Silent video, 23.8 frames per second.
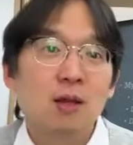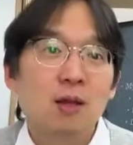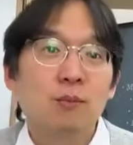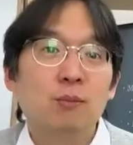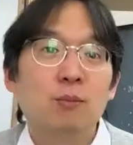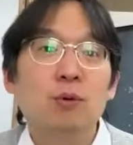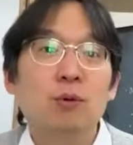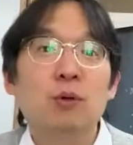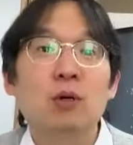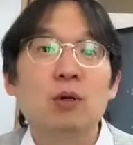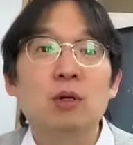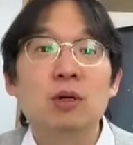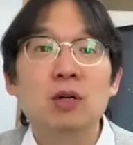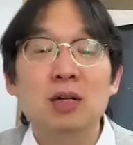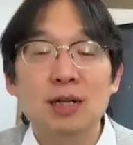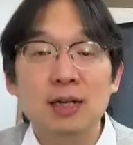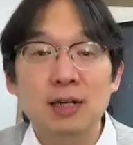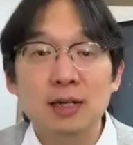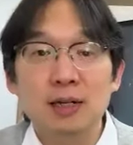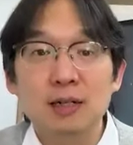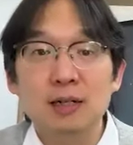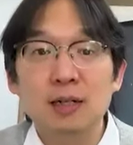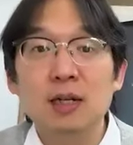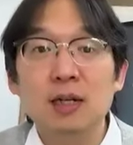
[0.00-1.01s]
the more
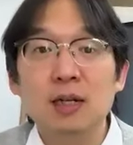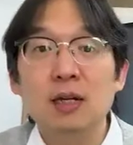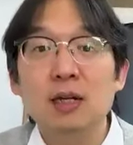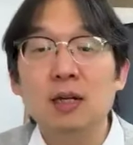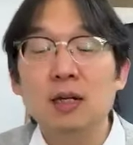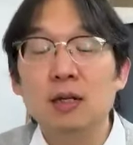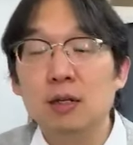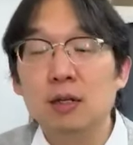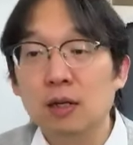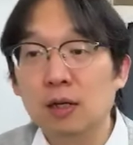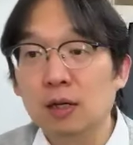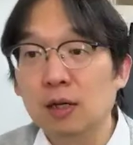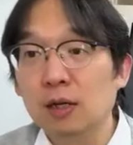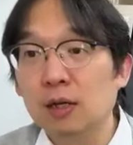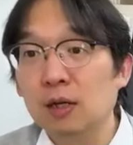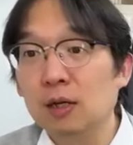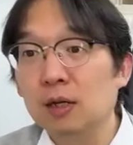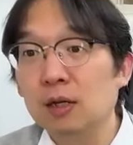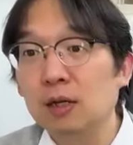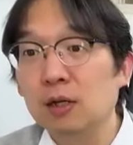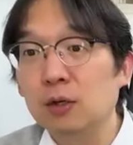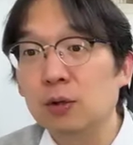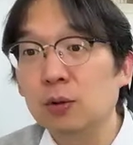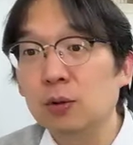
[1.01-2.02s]
likely
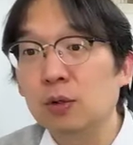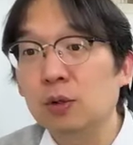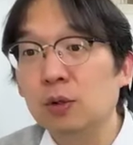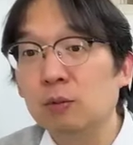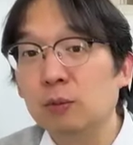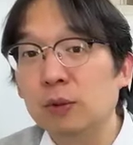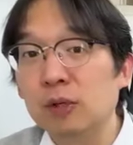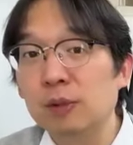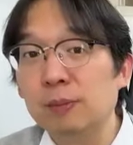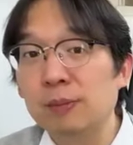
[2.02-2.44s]
you